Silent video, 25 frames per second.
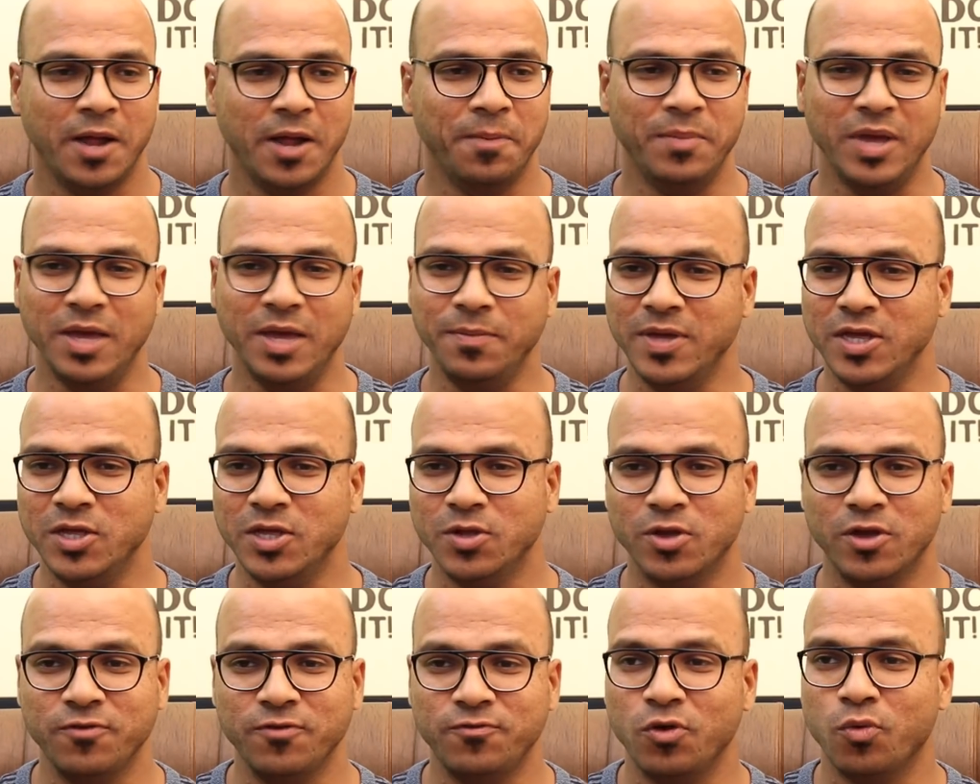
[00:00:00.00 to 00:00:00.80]
Maybe
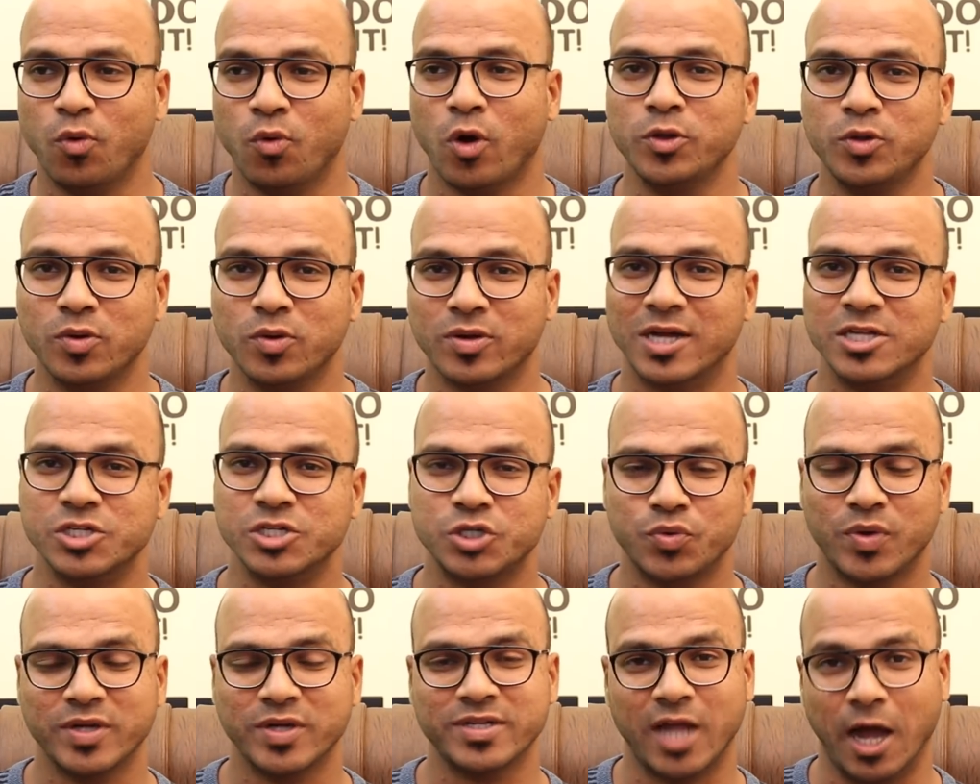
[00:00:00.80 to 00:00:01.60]
if you want to
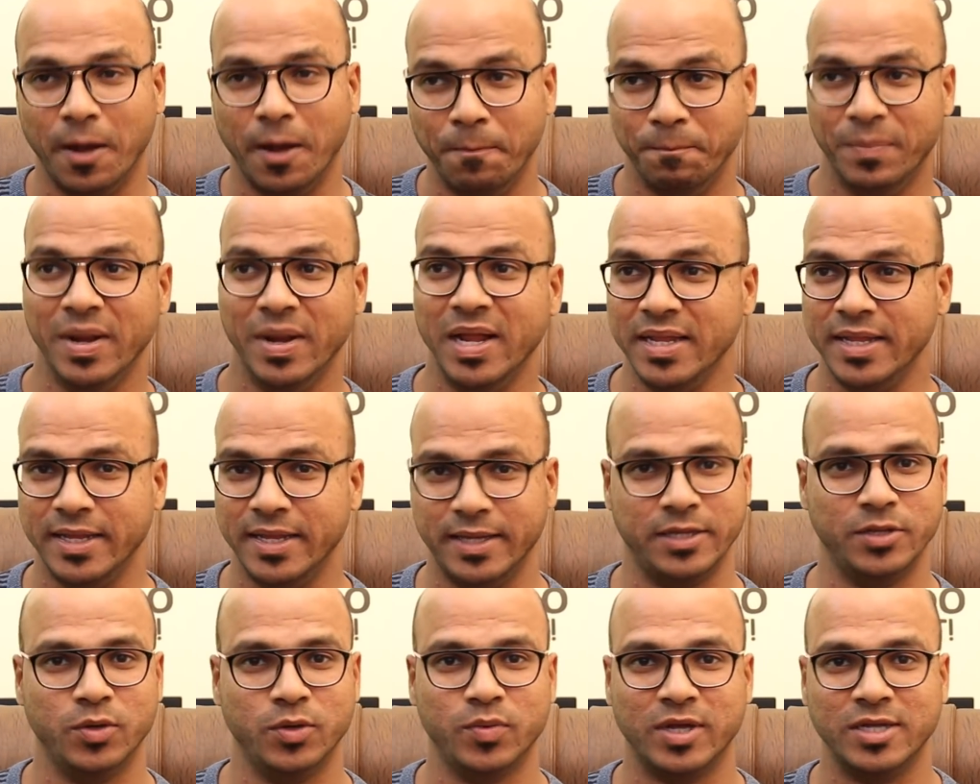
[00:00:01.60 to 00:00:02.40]
construct a
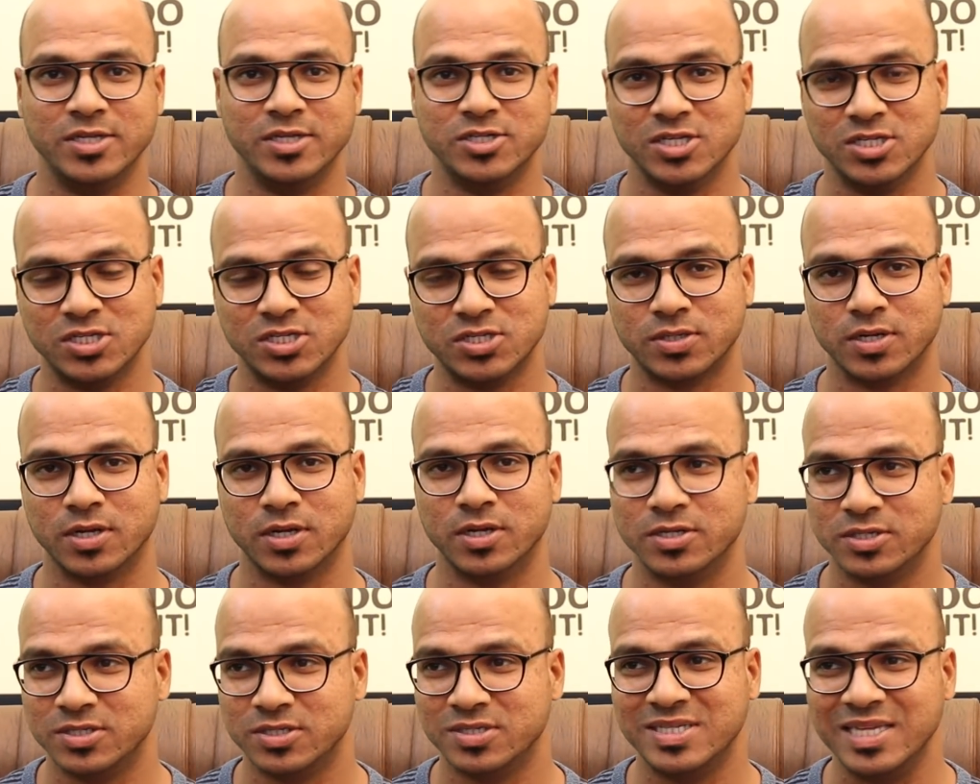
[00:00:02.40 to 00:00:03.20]
building, you can just
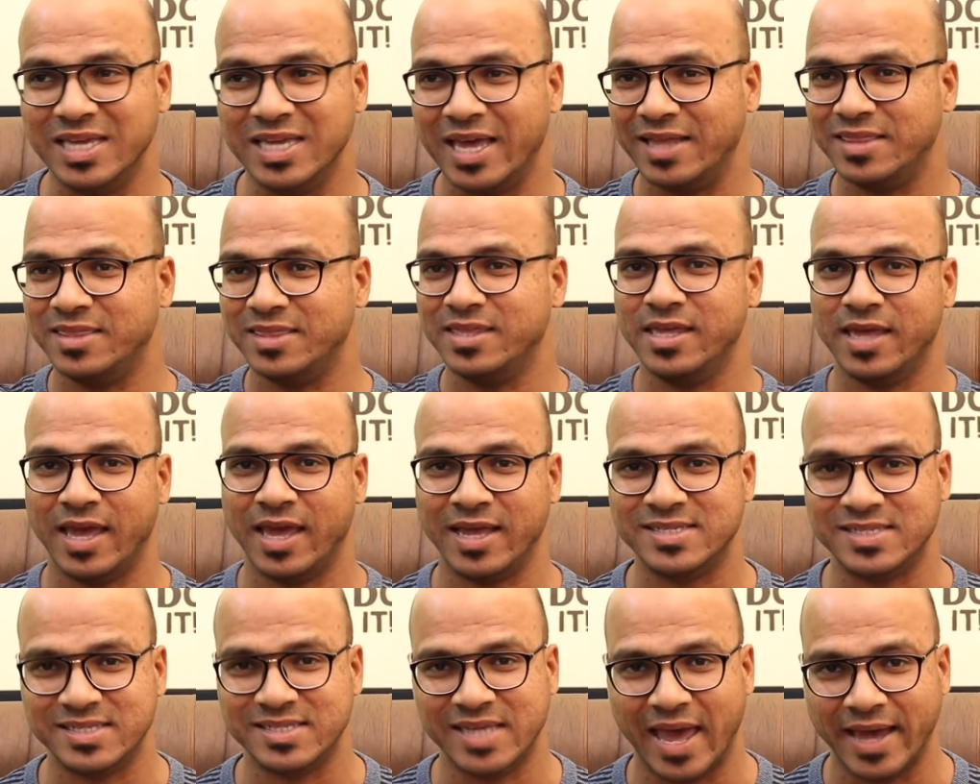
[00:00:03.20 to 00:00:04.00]
see the
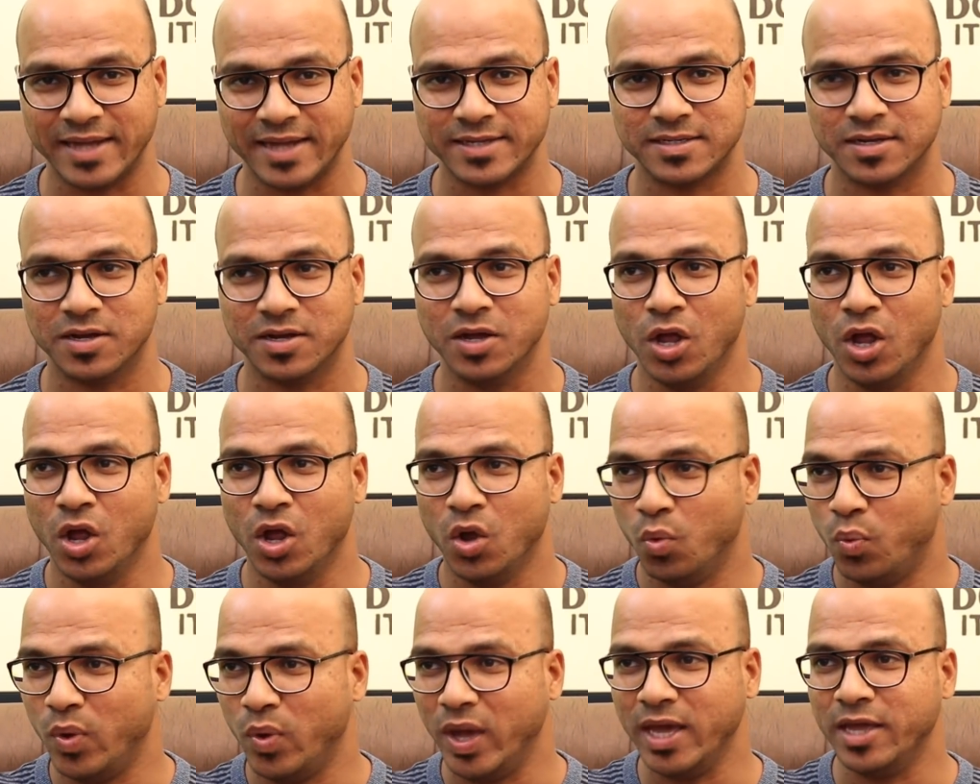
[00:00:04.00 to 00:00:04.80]
exact
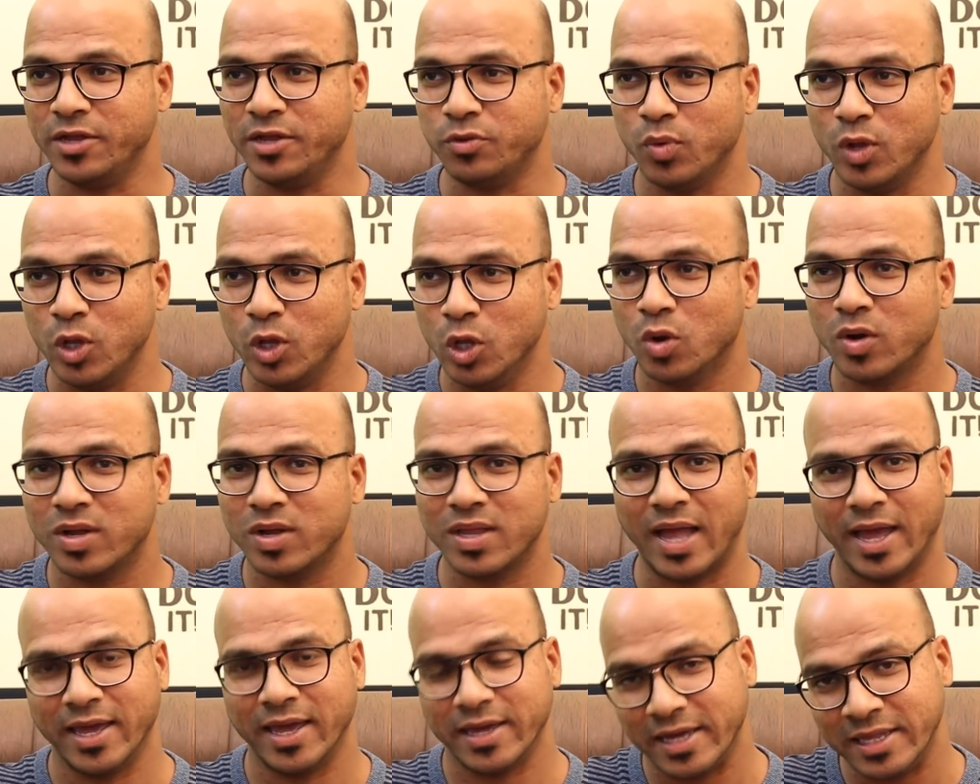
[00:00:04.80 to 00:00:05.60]
way it will look
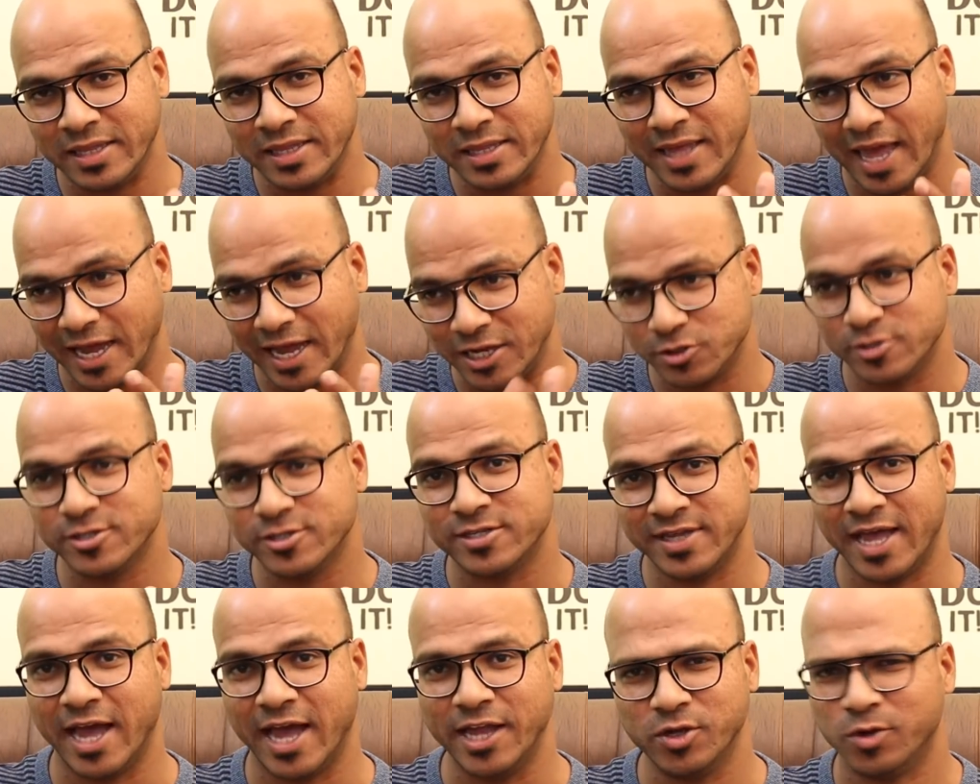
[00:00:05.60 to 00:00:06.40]
like in the actual
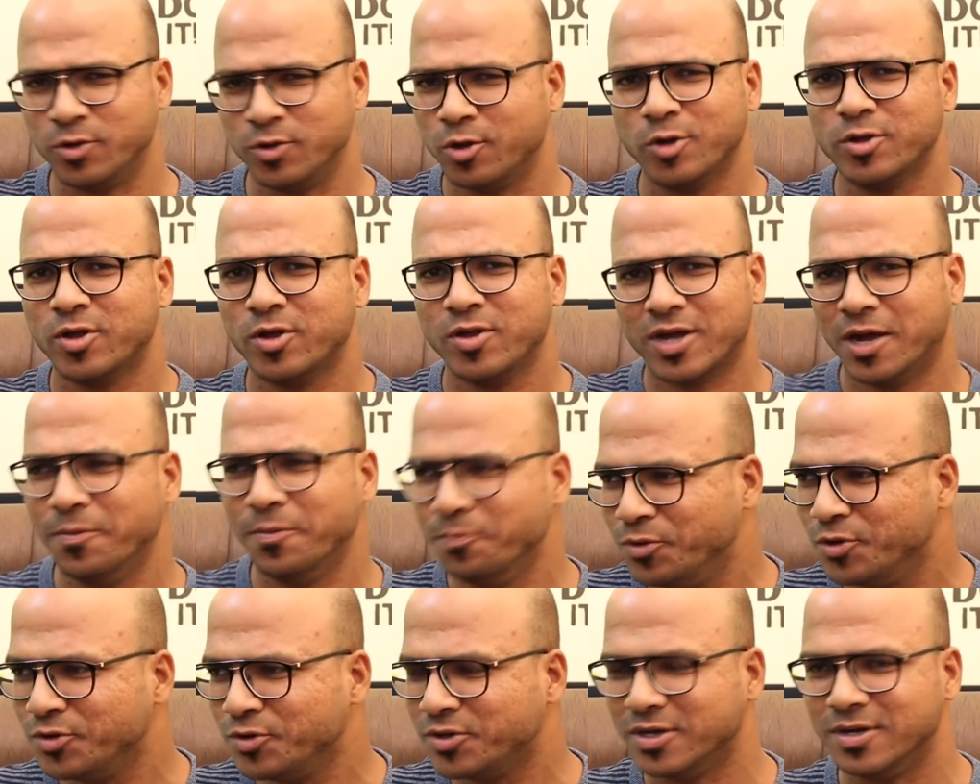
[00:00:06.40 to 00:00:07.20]
scenario, not on a
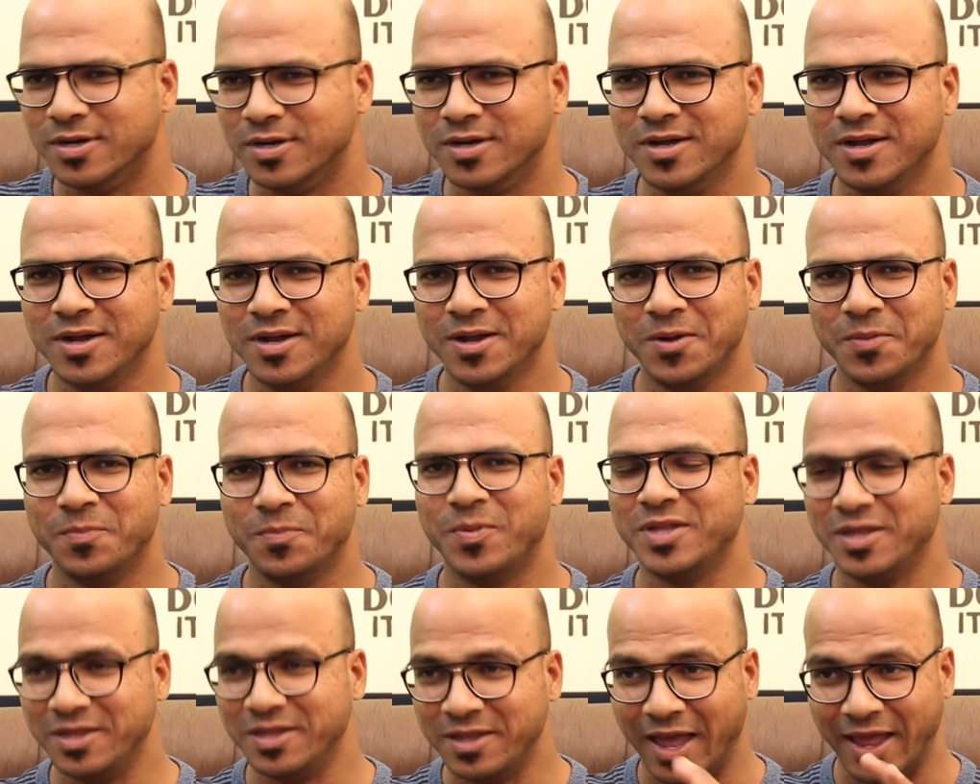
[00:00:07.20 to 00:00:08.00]
computer,
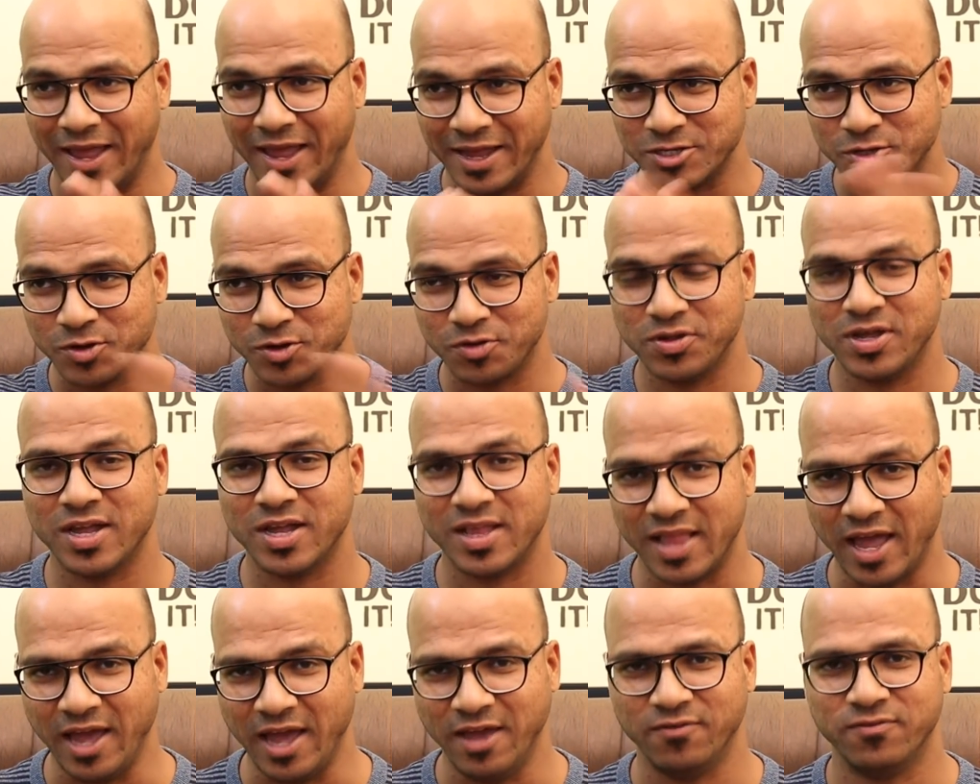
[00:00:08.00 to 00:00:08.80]
but in actual real
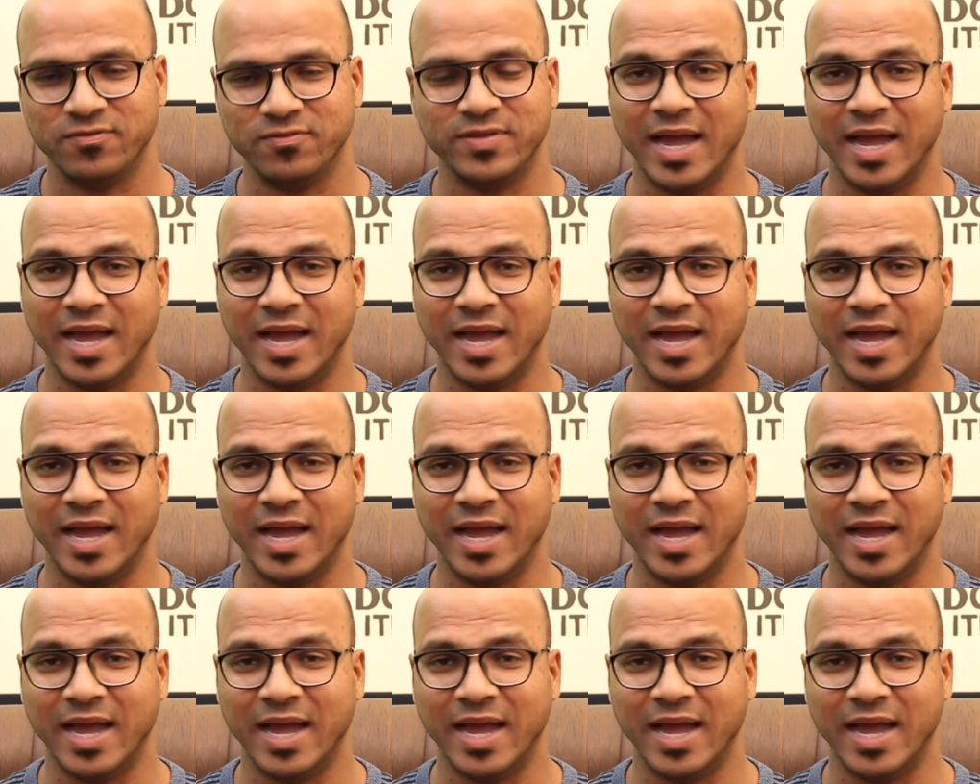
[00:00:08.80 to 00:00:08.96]
life.